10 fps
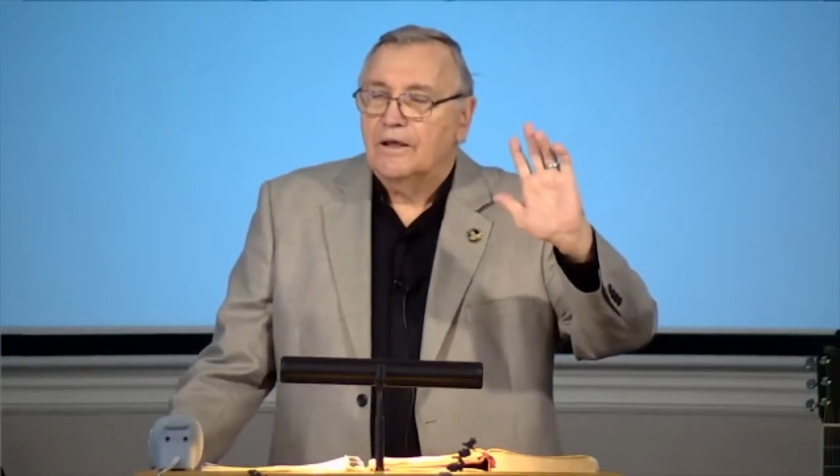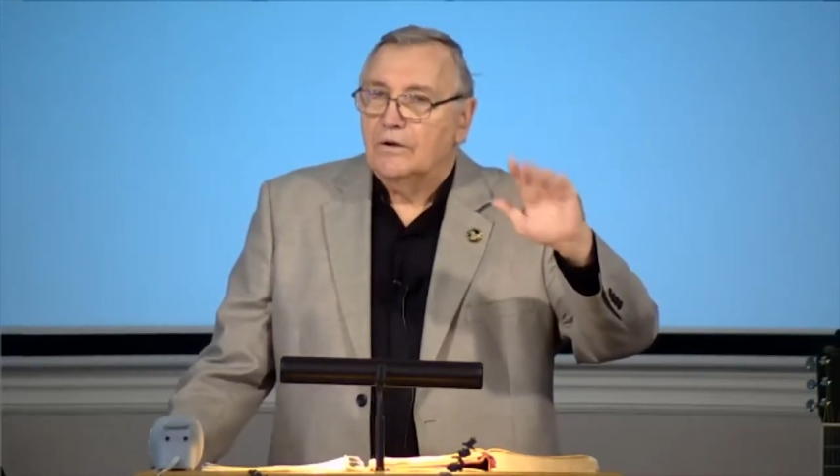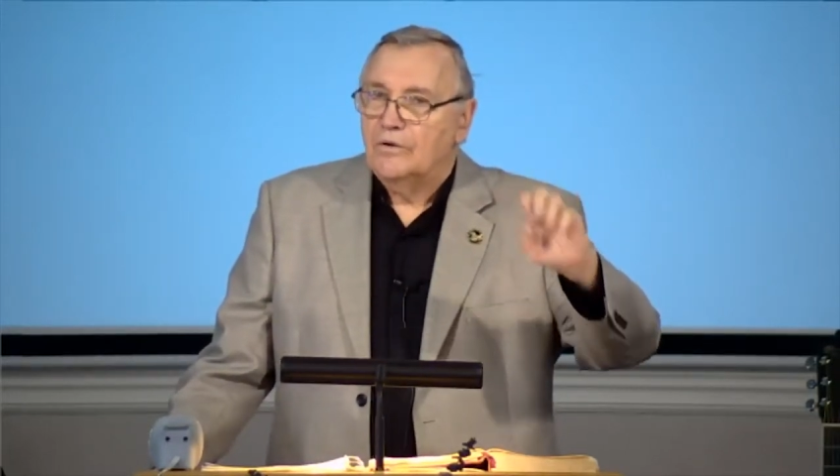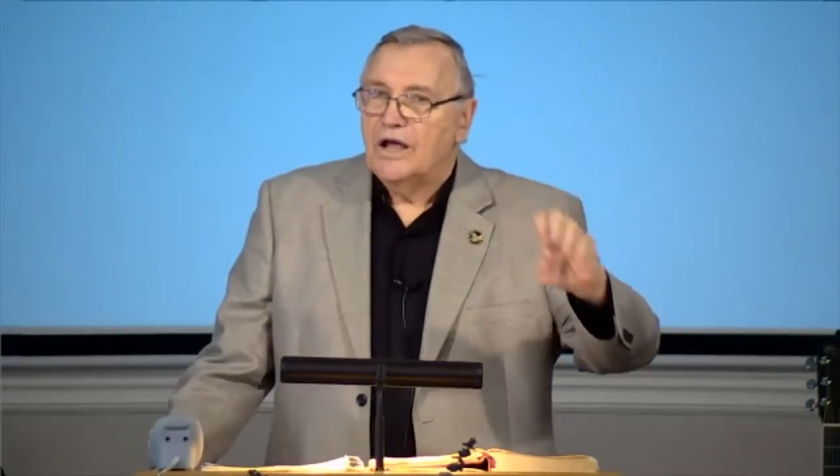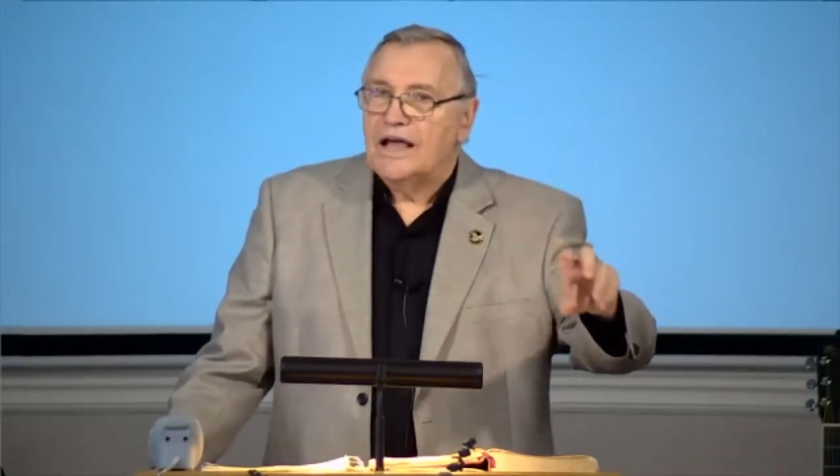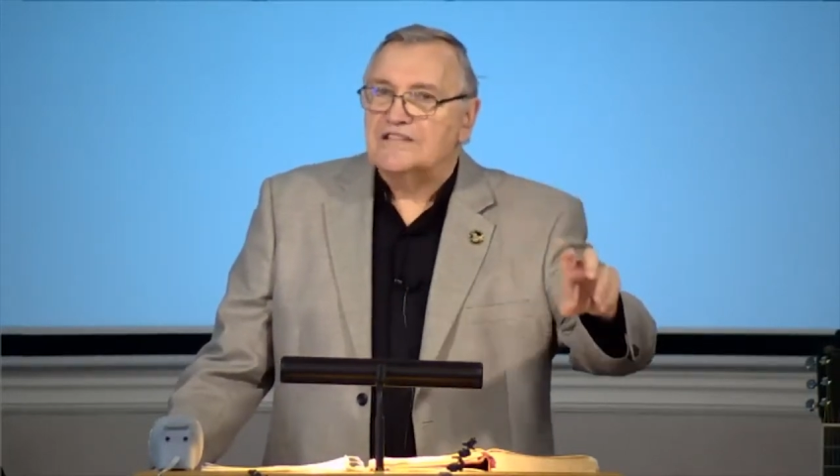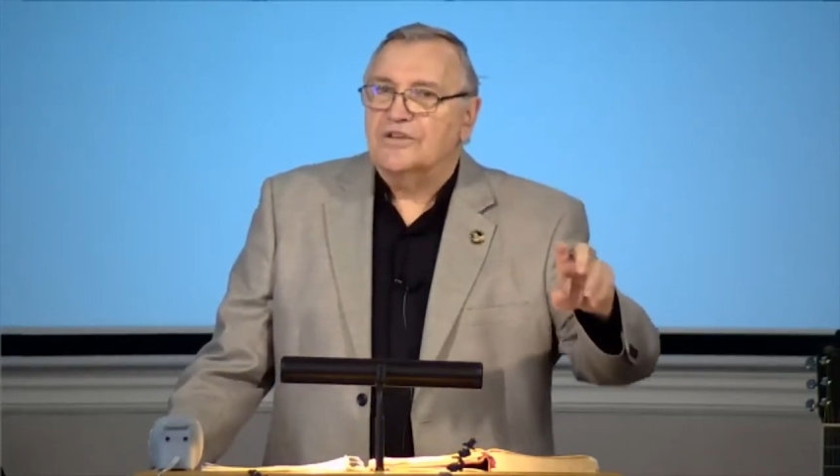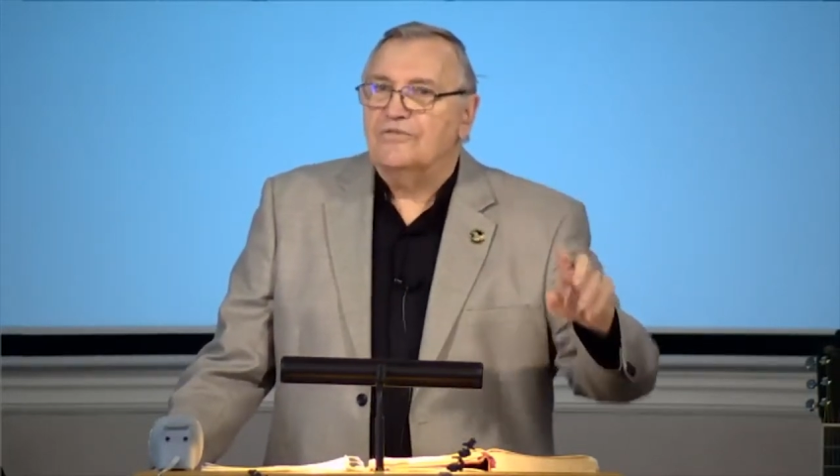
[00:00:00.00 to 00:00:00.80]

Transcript: Well, that's the